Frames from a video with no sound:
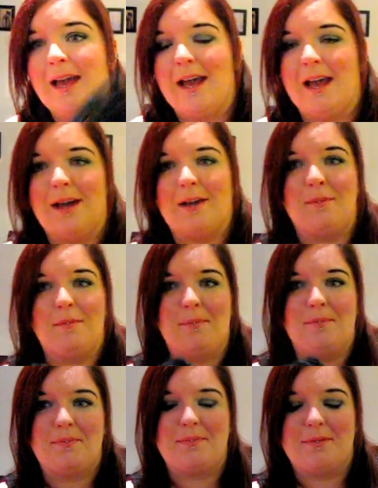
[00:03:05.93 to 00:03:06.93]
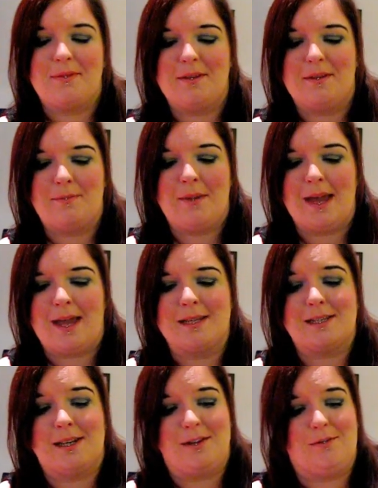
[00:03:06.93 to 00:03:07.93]
Mac
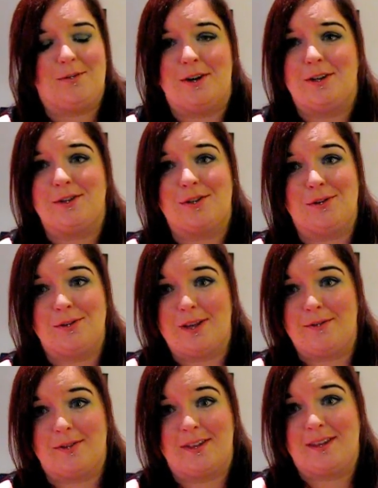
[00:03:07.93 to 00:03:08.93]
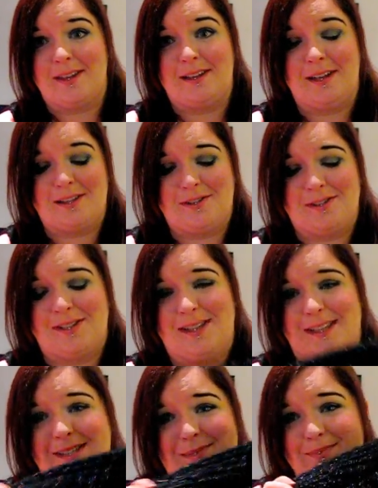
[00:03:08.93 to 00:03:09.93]
has a nail varnish called Everything That Glitters, and
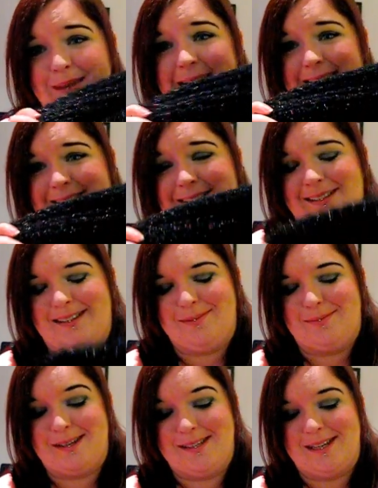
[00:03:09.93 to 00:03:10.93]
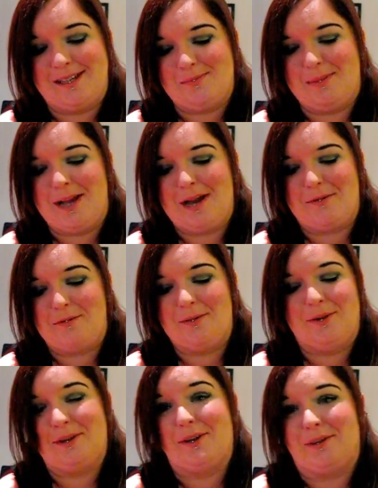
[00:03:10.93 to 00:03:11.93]
this matches it because it's black with
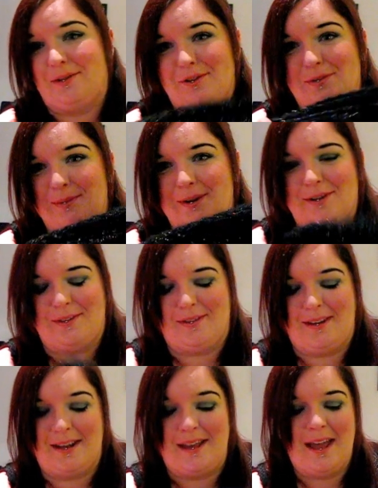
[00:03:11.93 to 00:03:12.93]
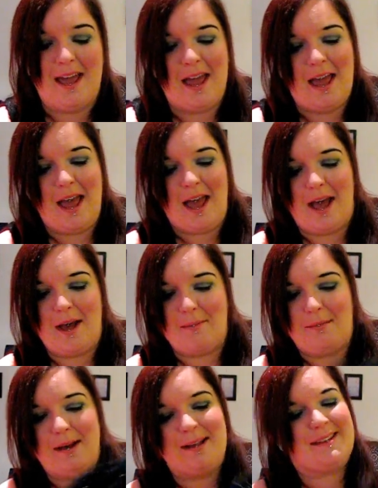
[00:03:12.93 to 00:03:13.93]
multicolored sparkles in it.
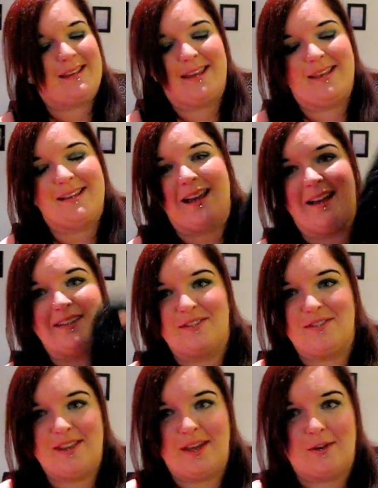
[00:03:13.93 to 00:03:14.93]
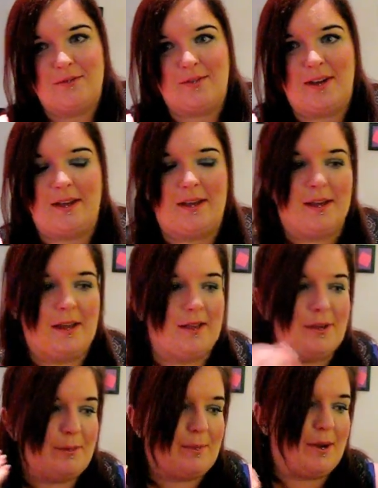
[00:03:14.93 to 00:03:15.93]
But I just like these hats. They're really comfy.
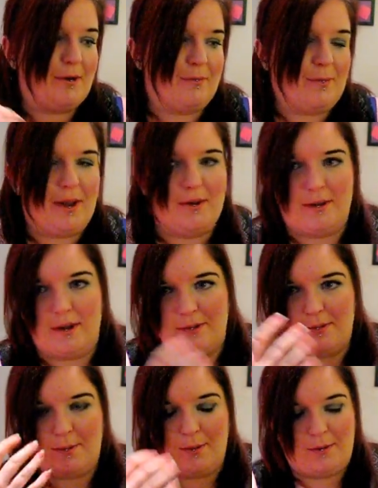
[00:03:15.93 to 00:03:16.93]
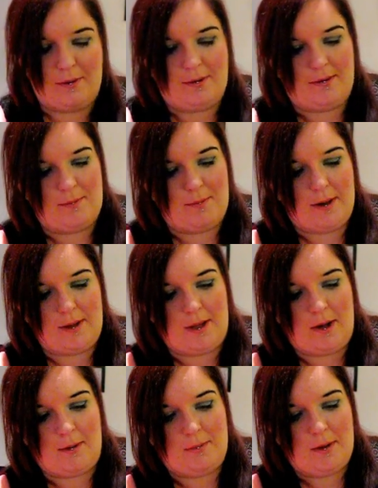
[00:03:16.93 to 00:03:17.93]
They look better with my hair down, to be honest, than partly
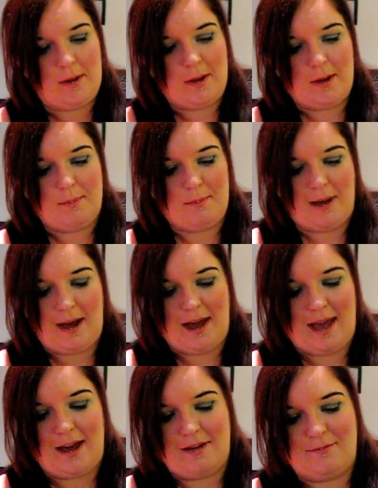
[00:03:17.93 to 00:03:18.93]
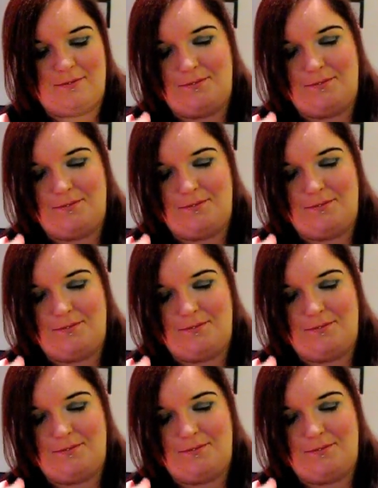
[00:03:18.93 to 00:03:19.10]
up. But I have